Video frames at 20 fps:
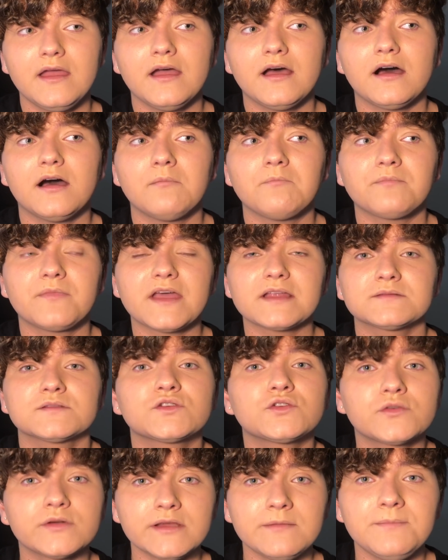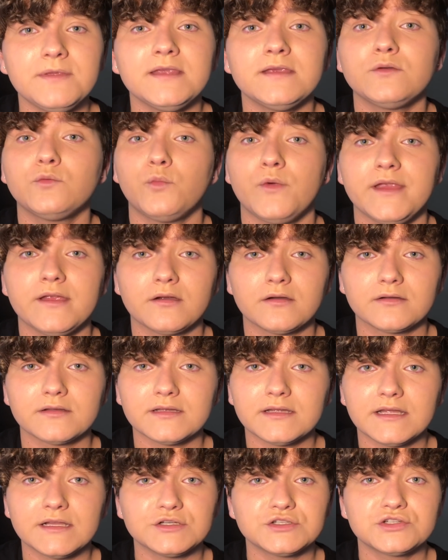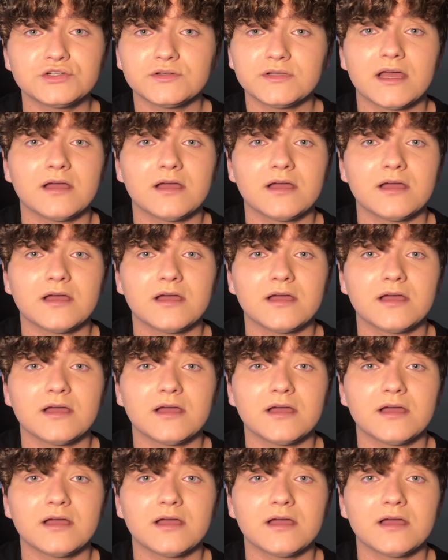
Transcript: um, that's creepy and weird and should